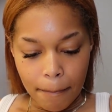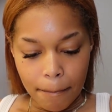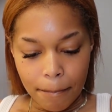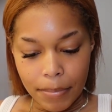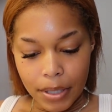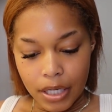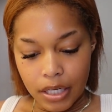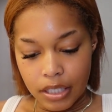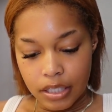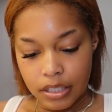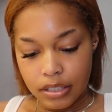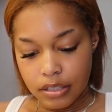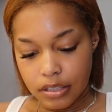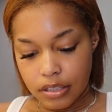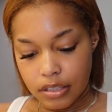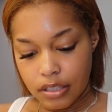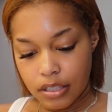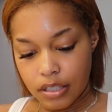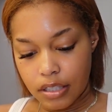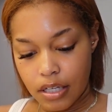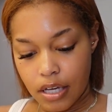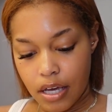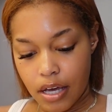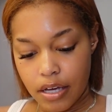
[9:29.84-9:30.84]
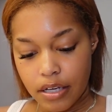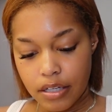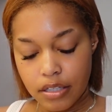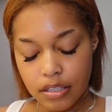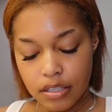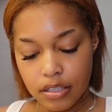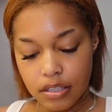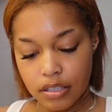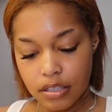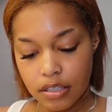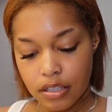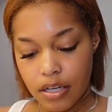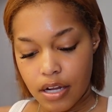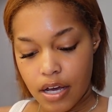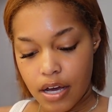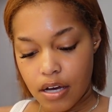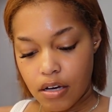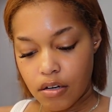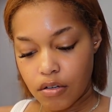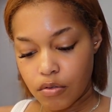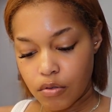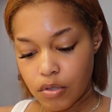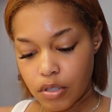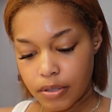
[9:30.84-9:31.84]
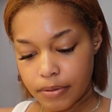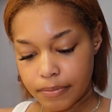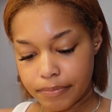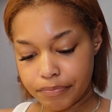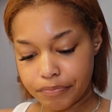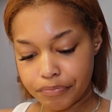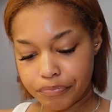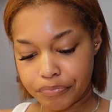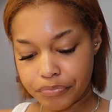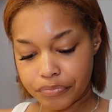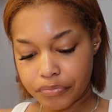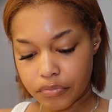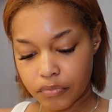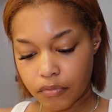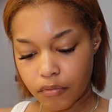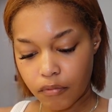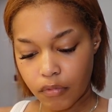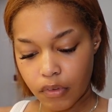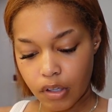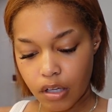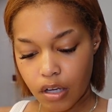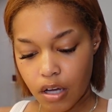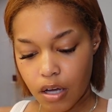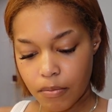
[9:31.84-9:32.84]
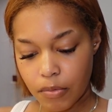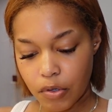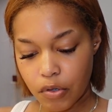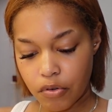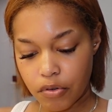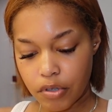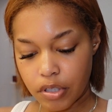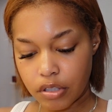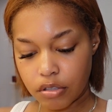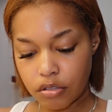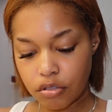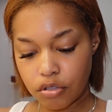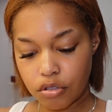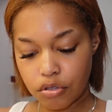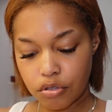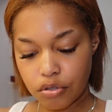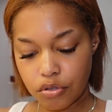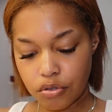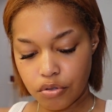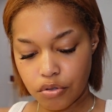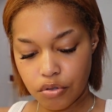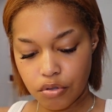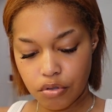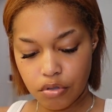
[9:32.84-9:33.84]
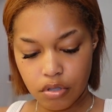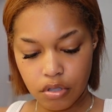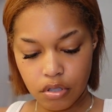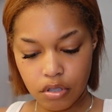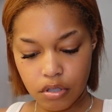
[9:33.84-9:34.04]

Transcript: But yes, now I'm going to